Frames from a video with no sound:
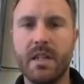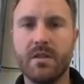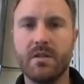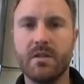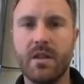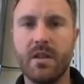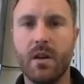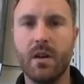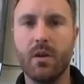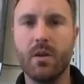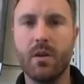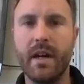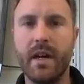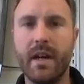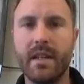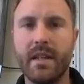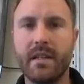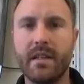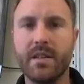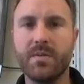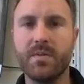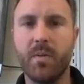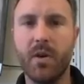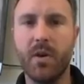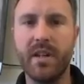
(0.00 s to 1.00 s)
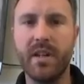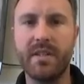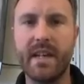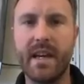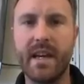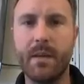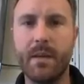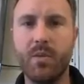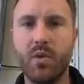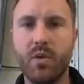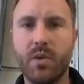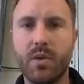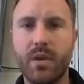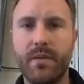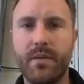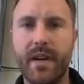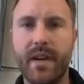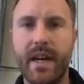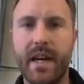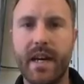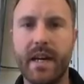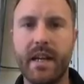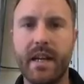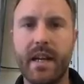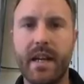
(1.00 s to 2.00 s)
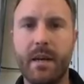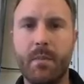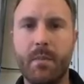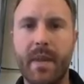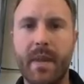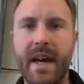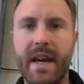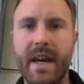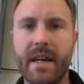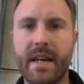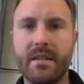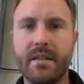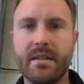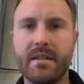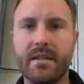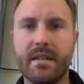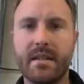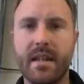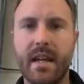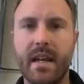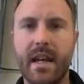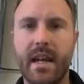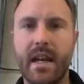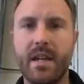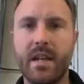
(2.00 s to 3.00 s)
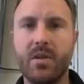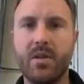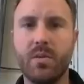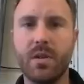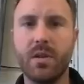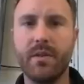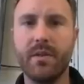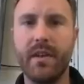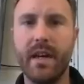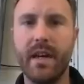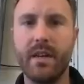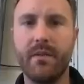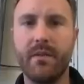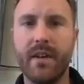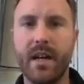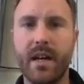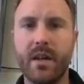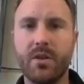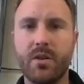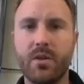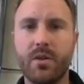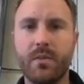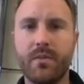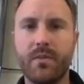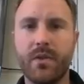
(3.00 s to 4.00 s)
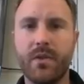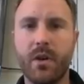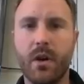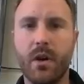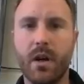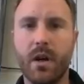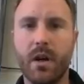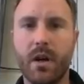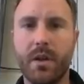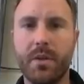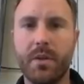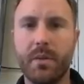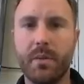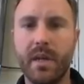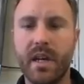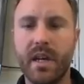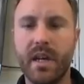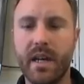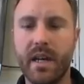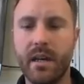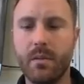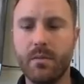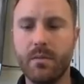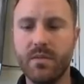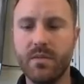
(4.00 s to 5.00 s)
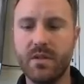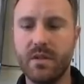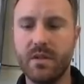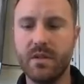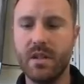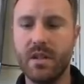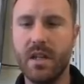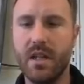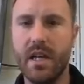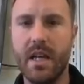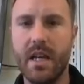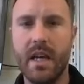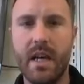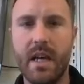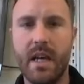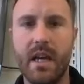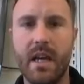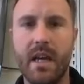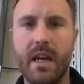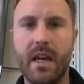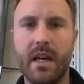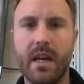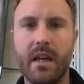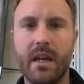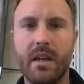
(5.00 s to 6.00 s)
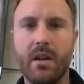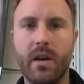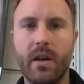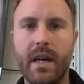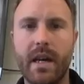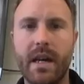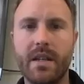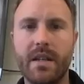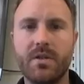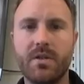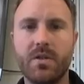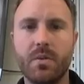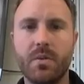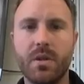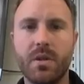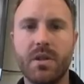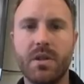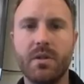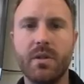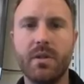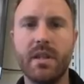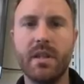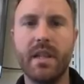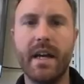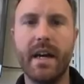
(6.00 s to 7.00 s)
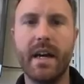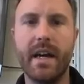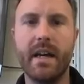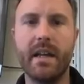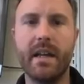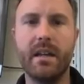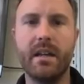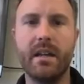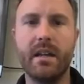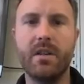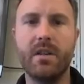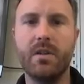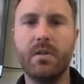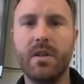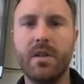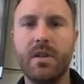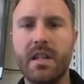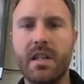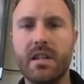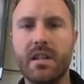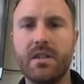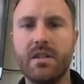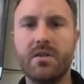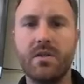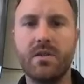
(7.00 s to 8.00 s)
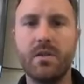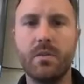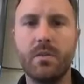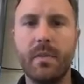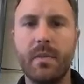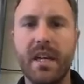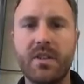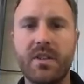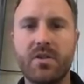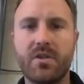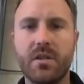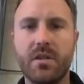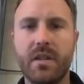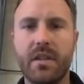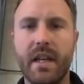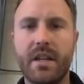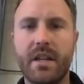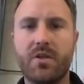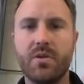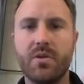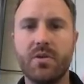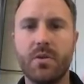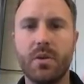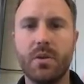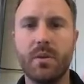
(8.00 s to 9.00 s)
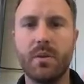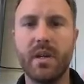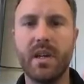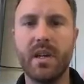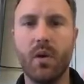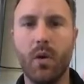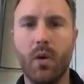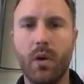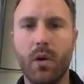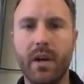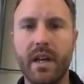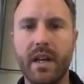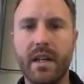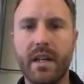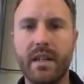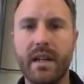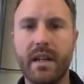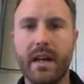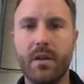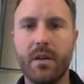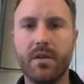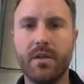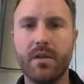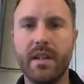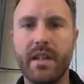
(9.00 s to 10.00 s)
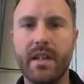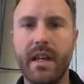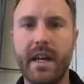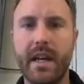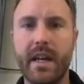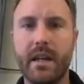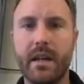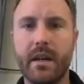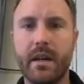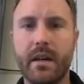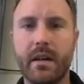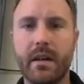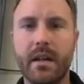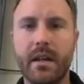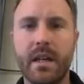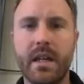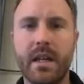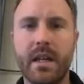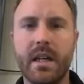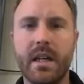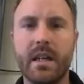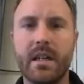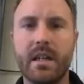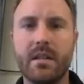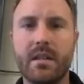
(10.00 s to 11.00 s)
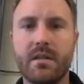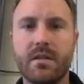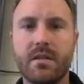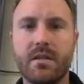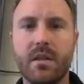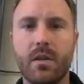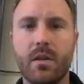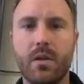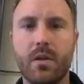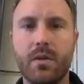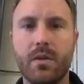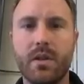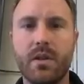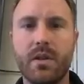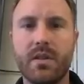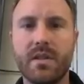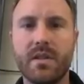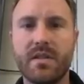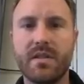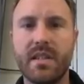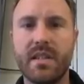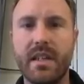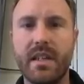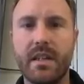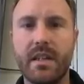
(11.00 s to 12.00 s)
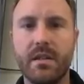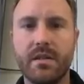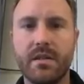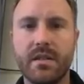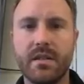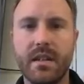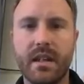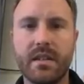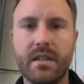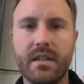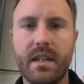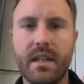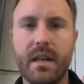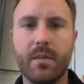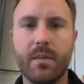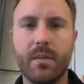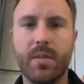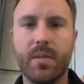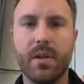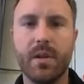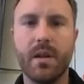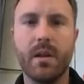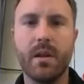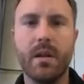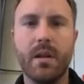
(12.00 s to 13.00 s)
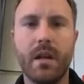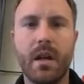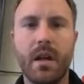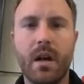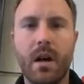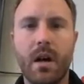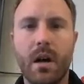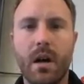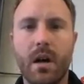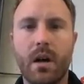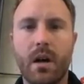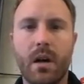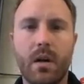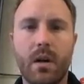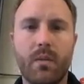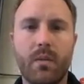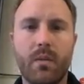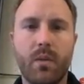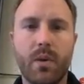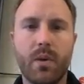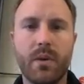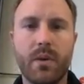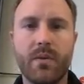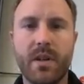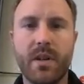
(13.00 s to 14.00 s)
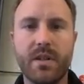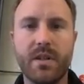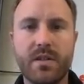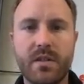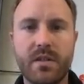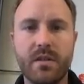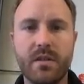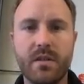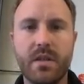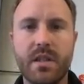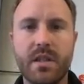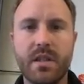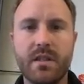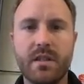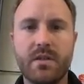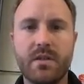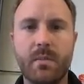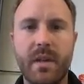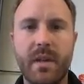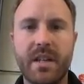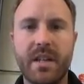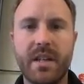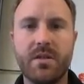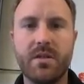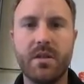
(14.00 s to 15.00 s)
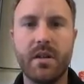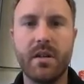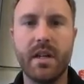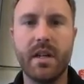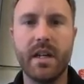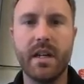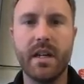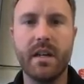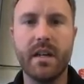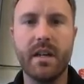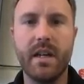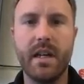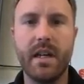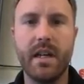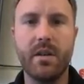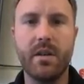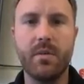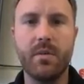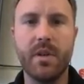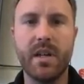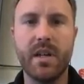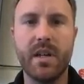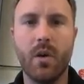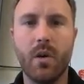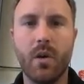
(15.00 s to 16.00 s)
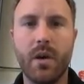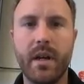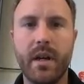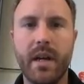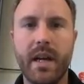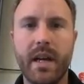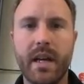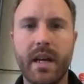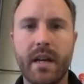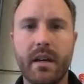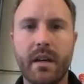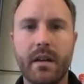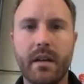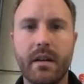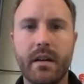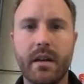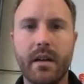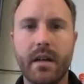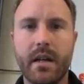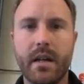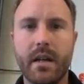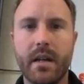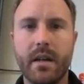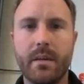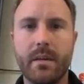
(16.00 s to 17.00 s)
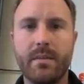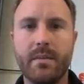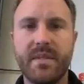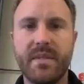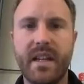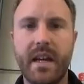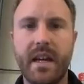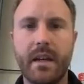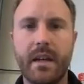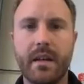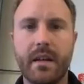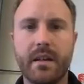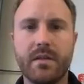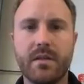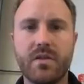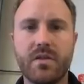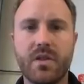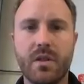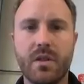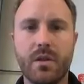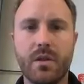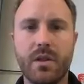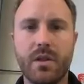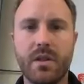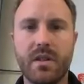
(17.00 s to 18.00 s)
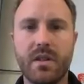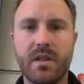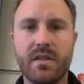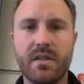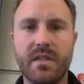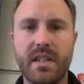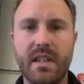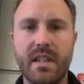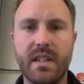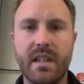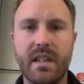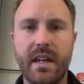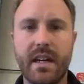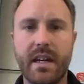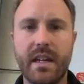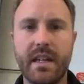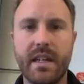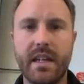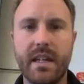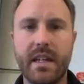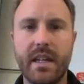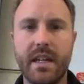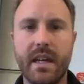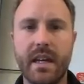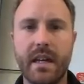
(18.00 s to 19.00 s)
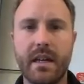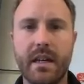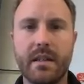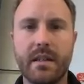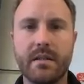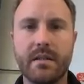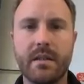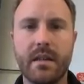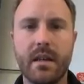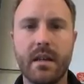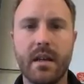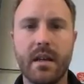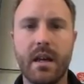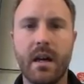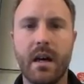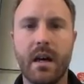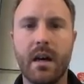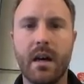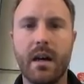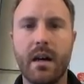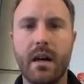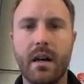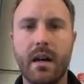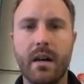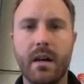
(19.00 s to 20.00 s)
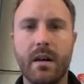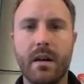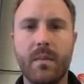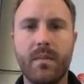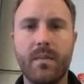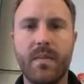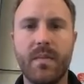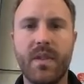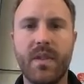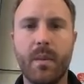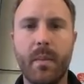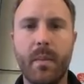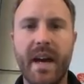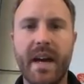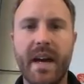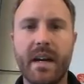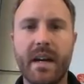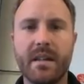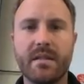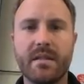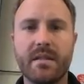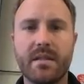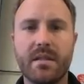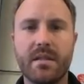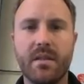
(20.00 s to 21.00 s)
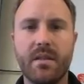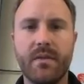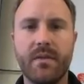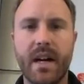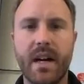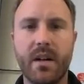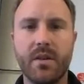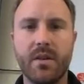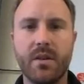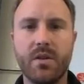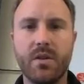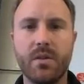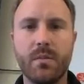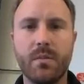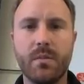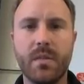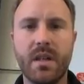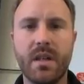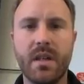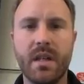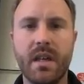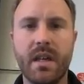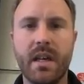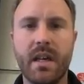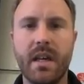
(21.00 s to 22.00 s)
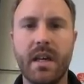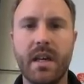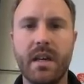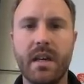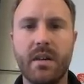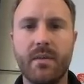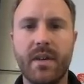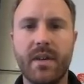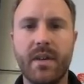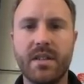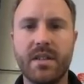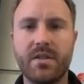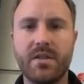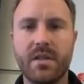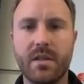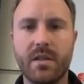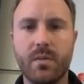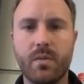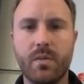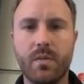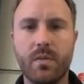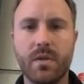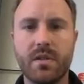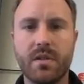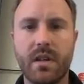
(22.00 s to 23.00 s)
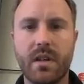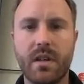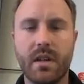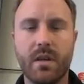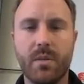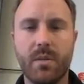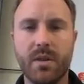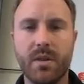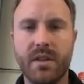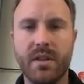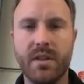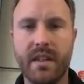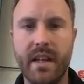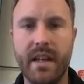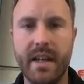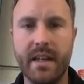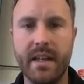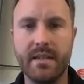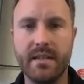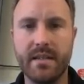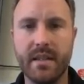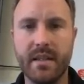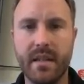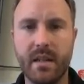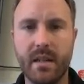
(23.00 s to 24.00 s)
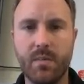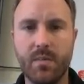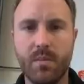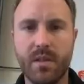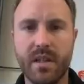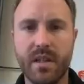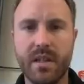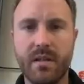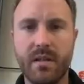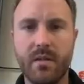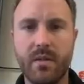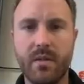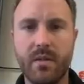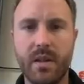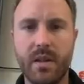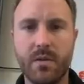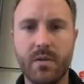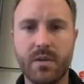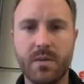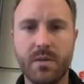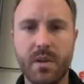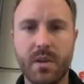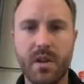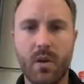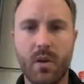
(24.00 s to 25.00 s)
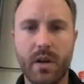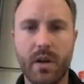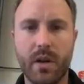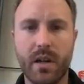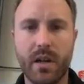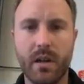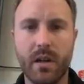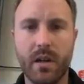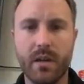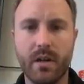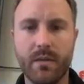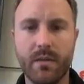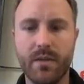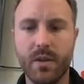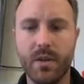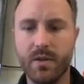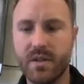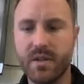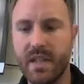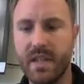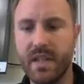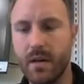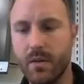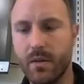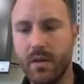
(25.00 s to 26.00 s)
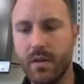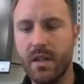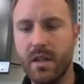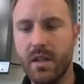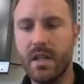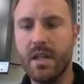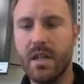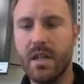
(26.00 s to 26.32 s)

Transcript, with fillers: So at this point in time, you would have had a mass and you would have had a volume for all three items. And as you were doing that, you needed to make sure that you were recording down the data. And so you can see here's an example of one of our students measuring and recording um, data. So you can see that he has um, the mass, the volume, and eventually we'll talk about the density, but he was recording all of those down.